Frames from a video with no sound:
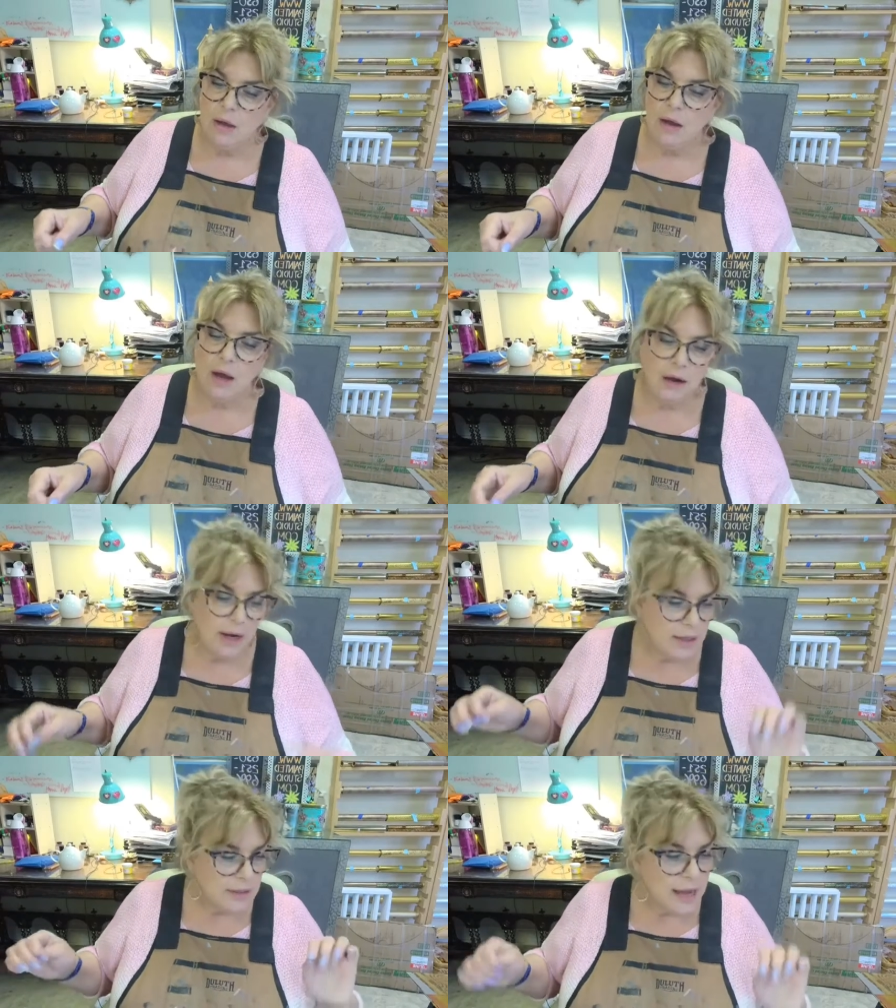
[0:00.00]
All
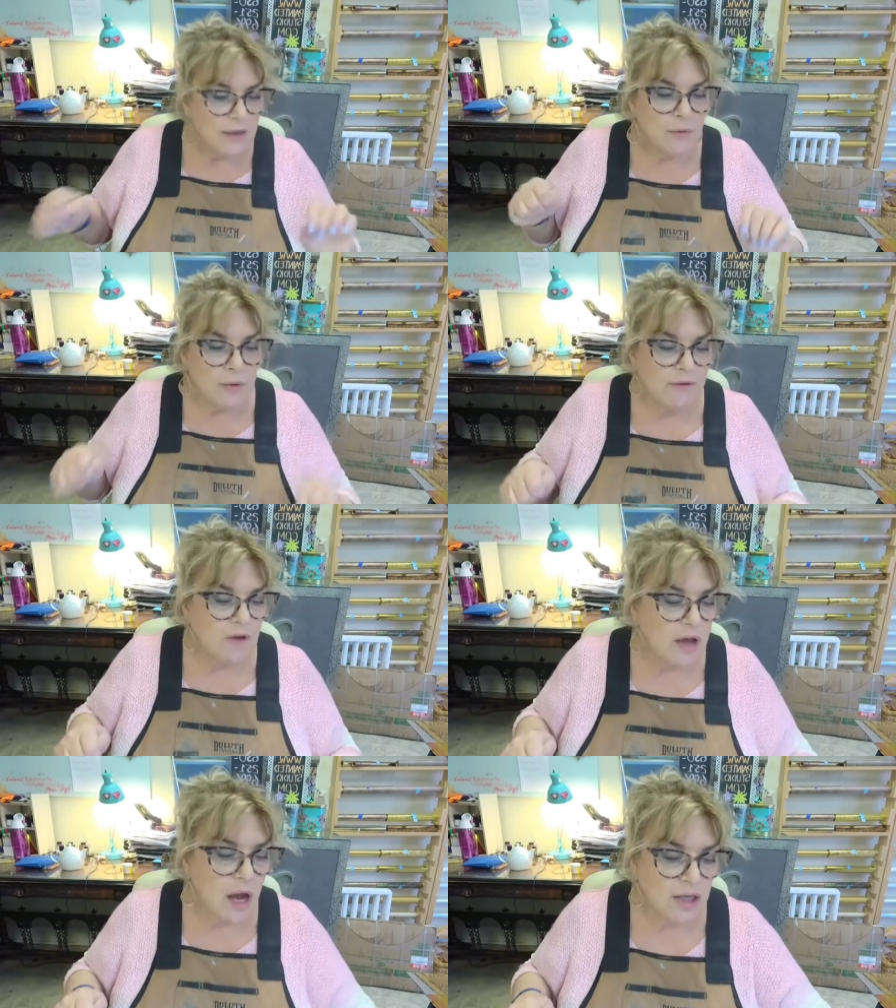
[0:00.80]
right, now that we've
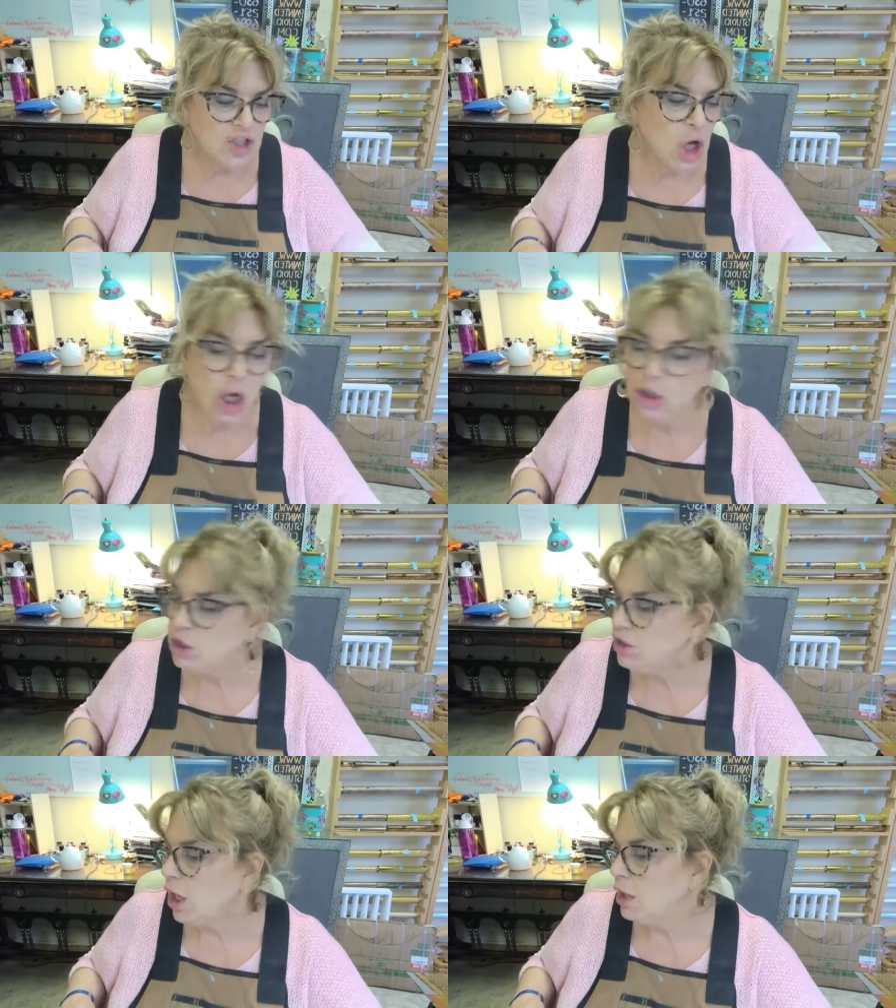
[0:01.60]

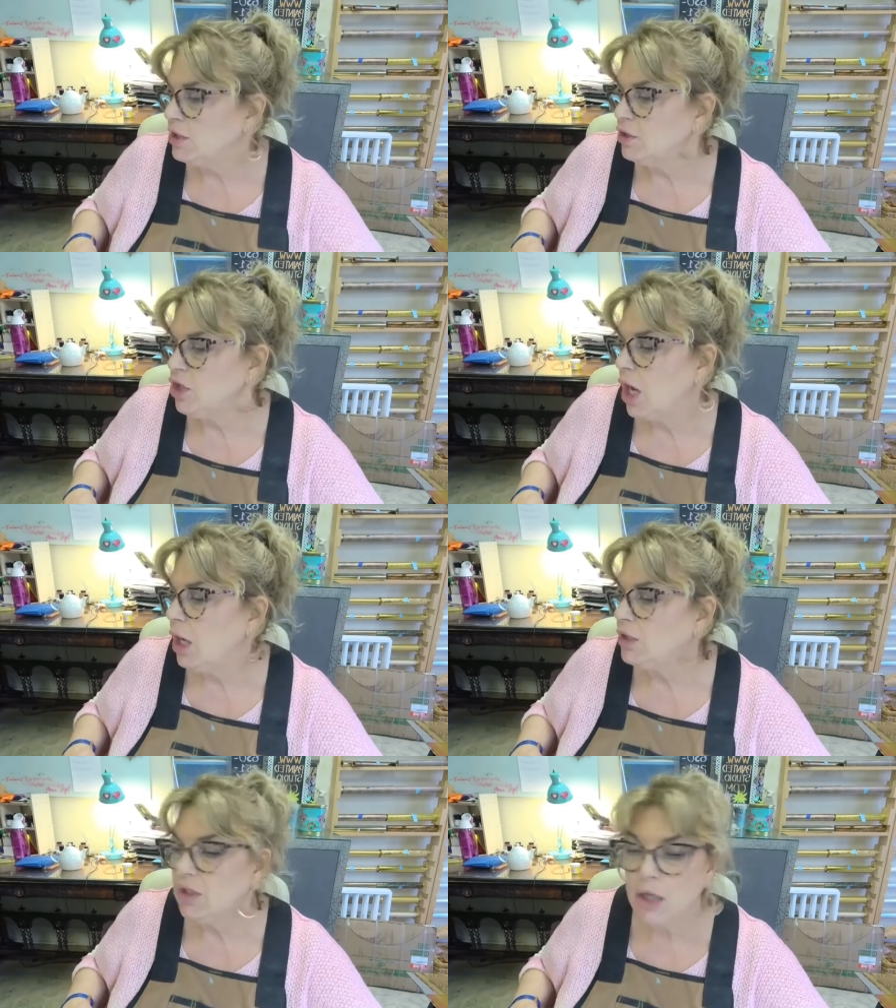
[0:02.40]
talked, talked, and
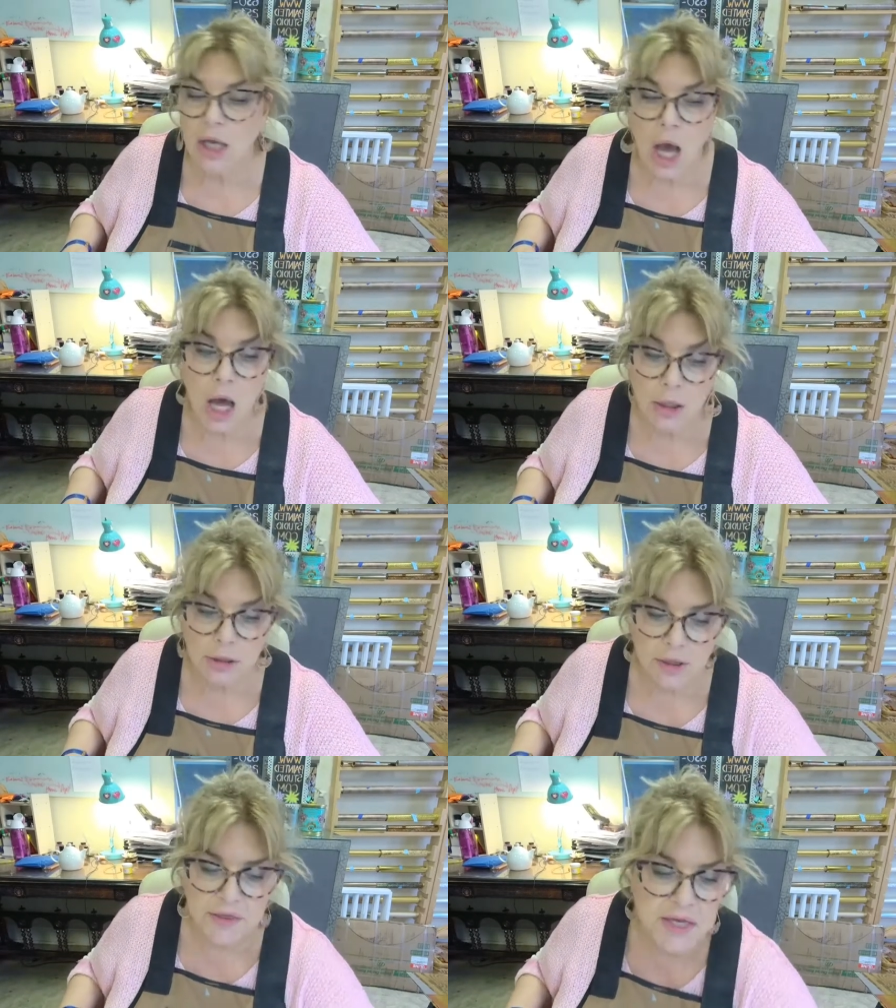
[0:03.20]
talked
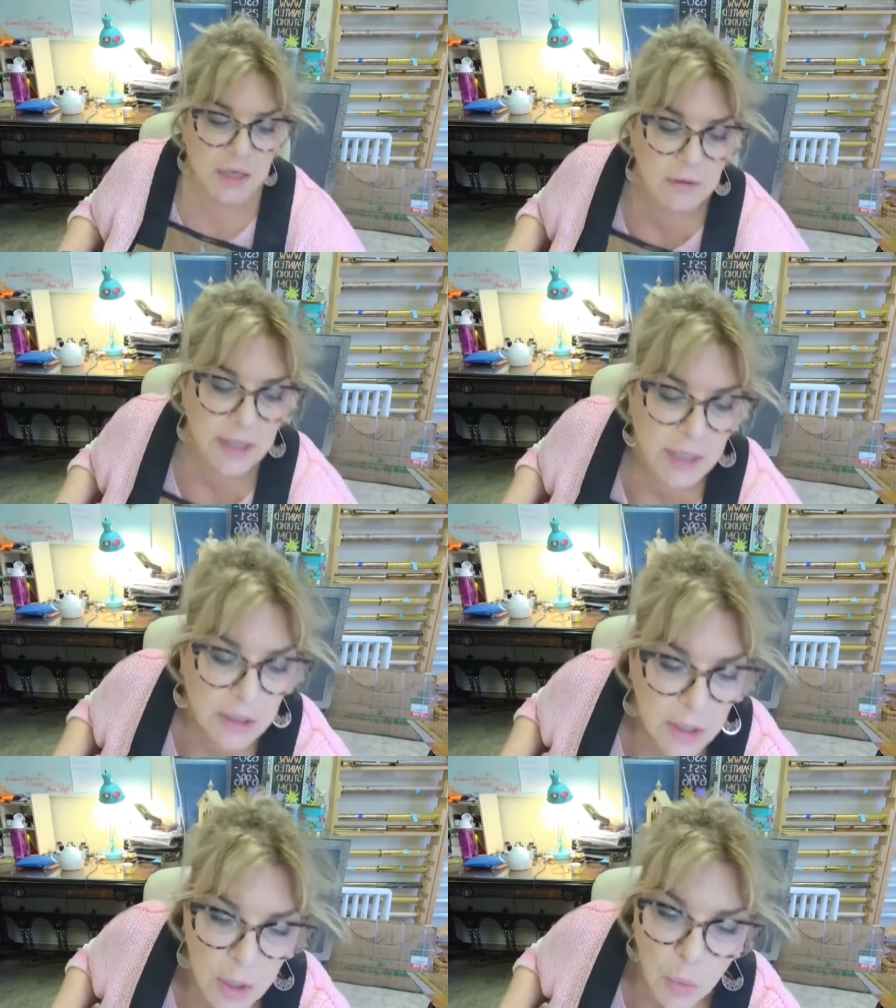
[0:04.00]
color theory,
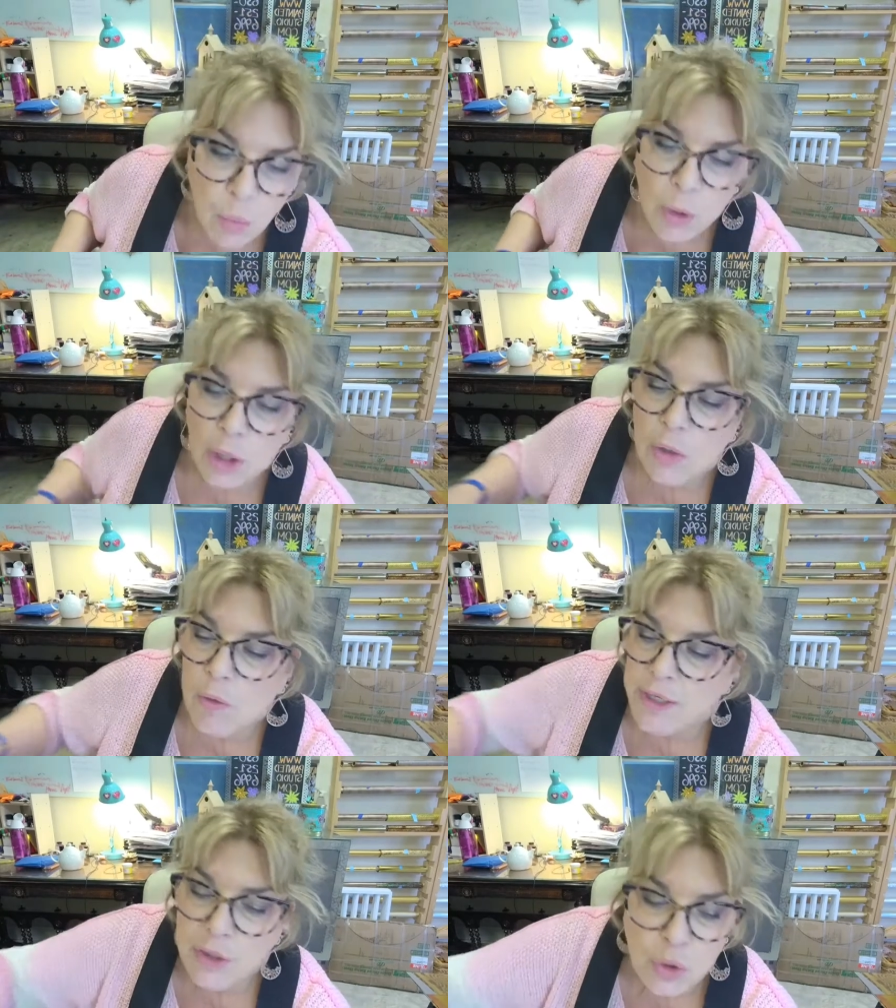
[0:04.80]
we're
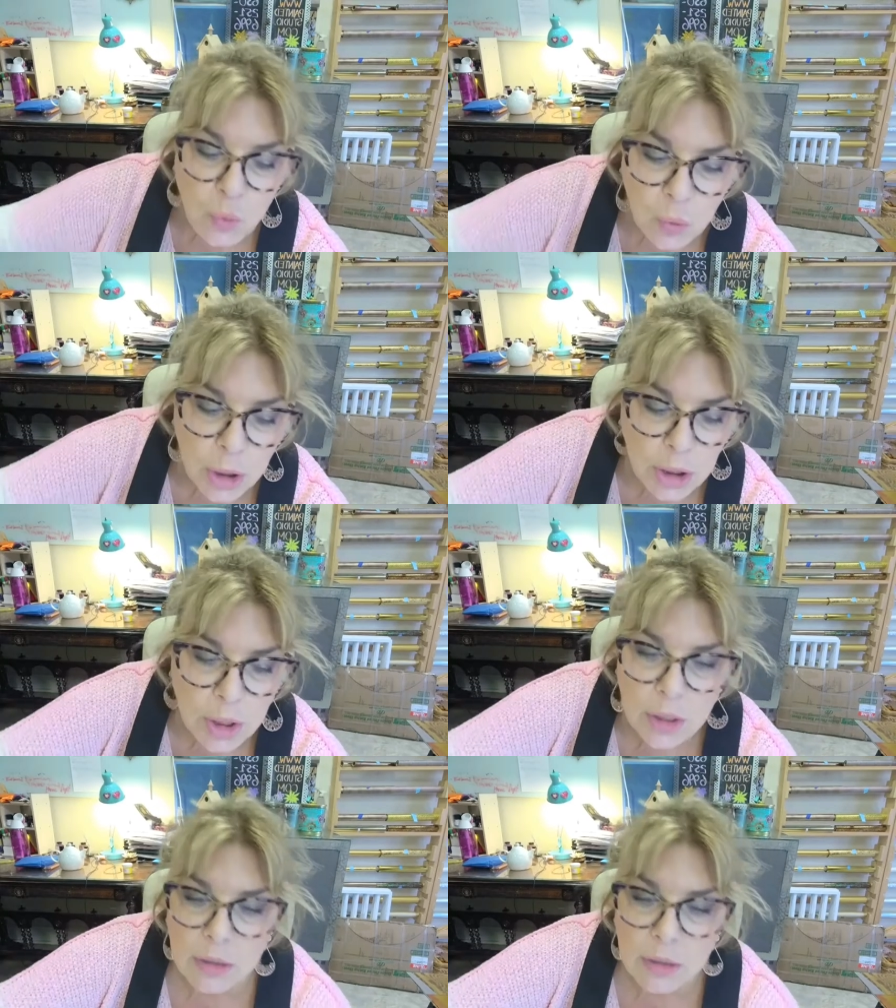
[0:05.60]
going to work